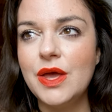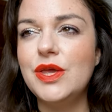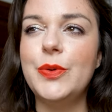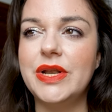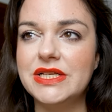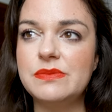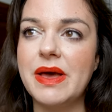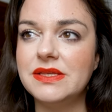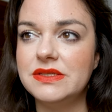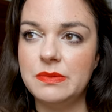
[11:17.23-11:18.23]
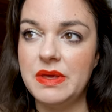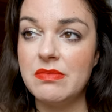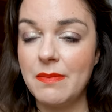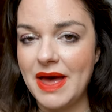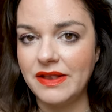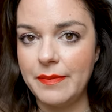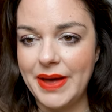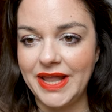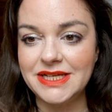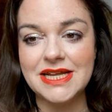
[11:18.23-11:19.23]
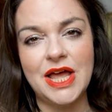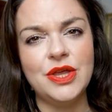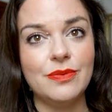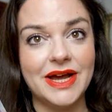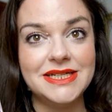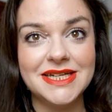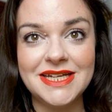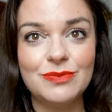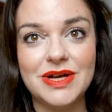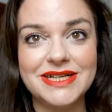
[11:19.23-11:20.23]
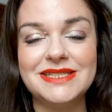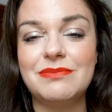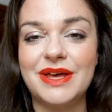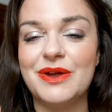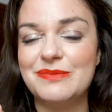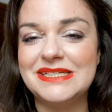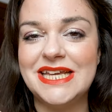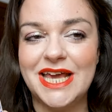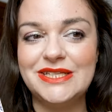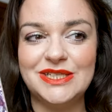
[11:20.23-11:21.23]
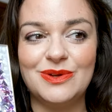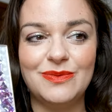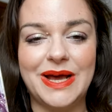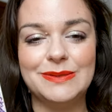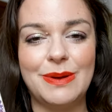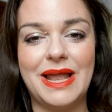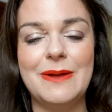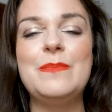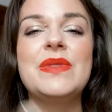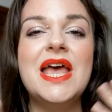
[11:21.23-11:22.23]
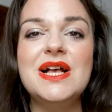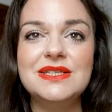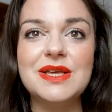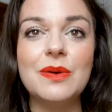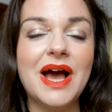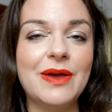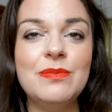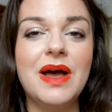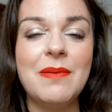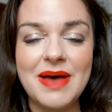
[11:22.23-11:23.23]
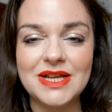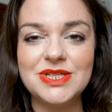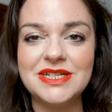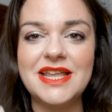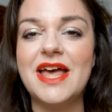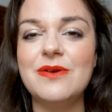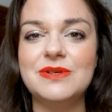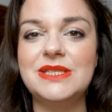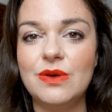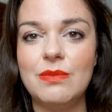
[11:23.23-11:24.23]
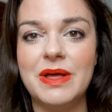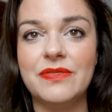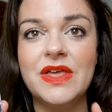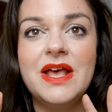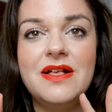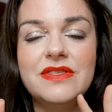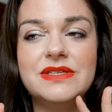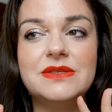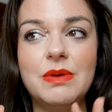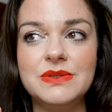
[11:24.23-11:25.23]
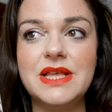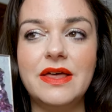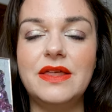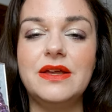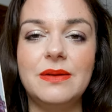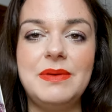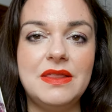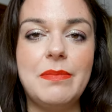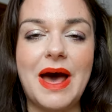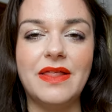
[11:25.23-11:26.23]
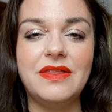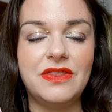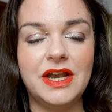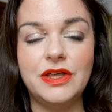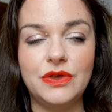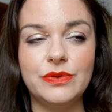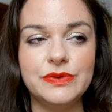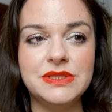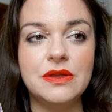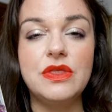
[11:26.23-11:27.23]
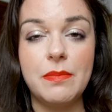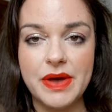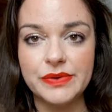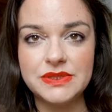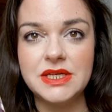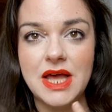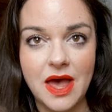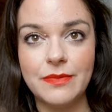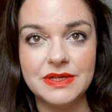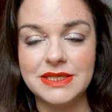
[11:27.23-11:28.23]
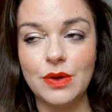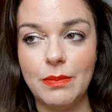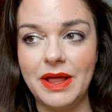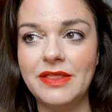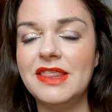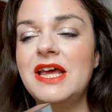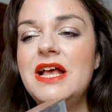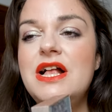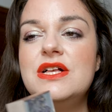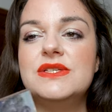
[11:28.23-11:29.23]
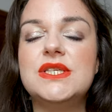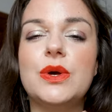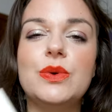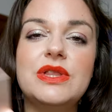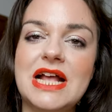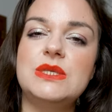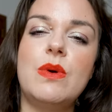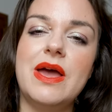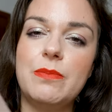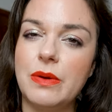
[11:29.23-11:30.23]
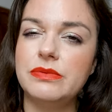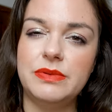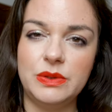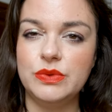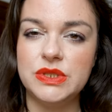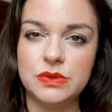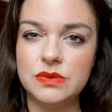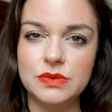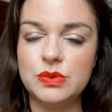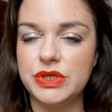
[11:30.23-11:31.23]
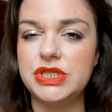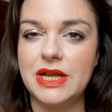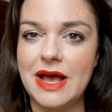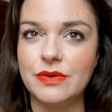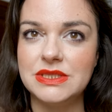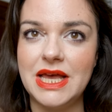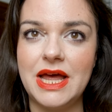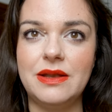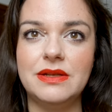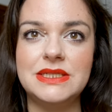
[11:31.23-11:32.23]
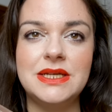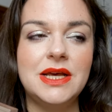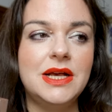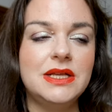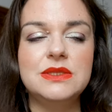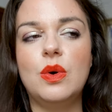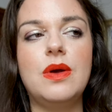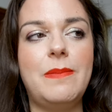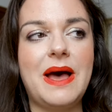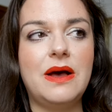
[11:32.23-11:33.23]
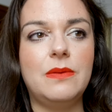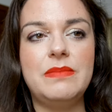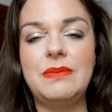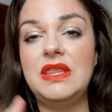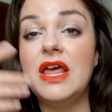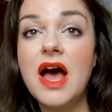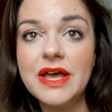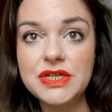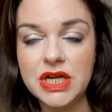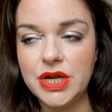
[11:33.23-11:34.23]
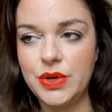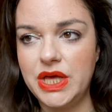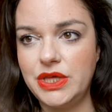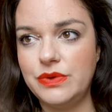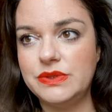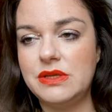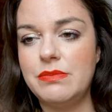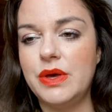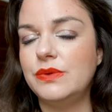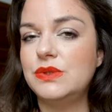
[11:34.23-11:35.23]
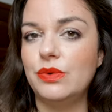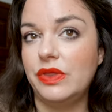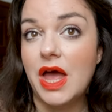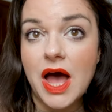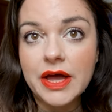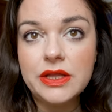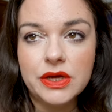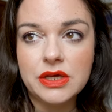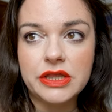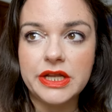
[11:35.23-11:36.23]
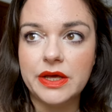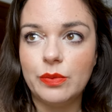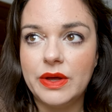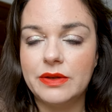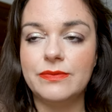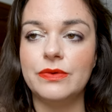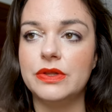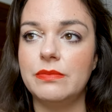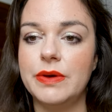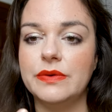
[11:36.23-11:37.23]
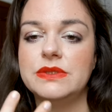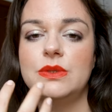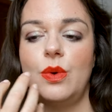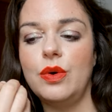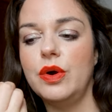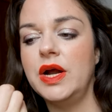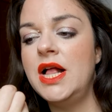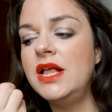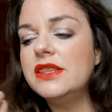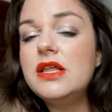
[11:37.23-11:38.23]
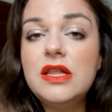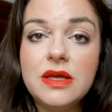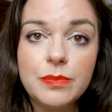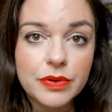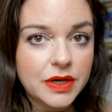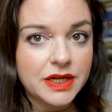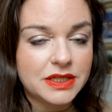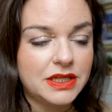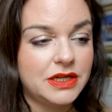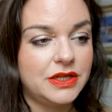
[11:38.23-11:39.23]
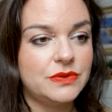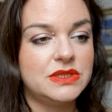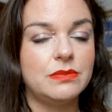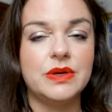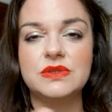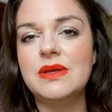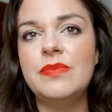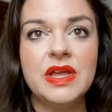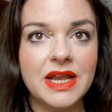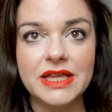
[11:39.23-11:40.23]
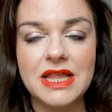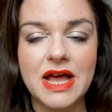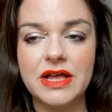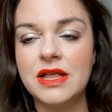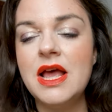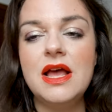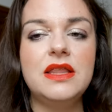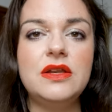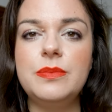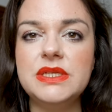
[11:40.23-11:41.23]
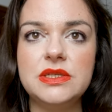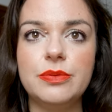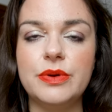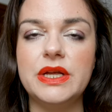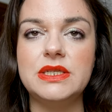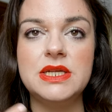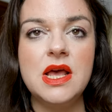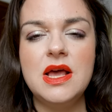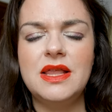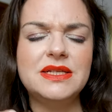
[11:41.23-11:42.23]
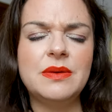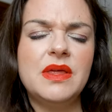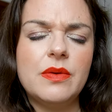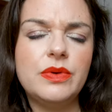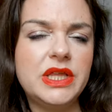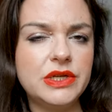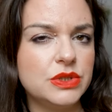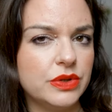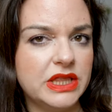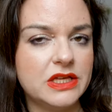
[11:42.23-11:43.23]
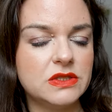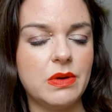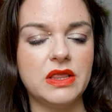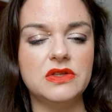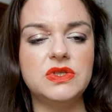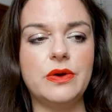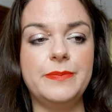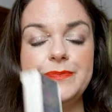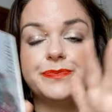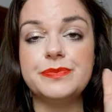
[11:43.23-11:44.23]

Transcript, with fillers: you would expect it to be my Pan palette, and you're right, it was my Urban Decay Stone Vibes palette. So I imagine that every single month, this is most likely gonna be the palette that I use the most every single month. So that's why I probably will switch it out and talk about maybe the eyeshadow I used the most, or the eye look that I went for the most, or the lip product that I used the most, something like that, a little bit different, like something I really enjoyed this month. So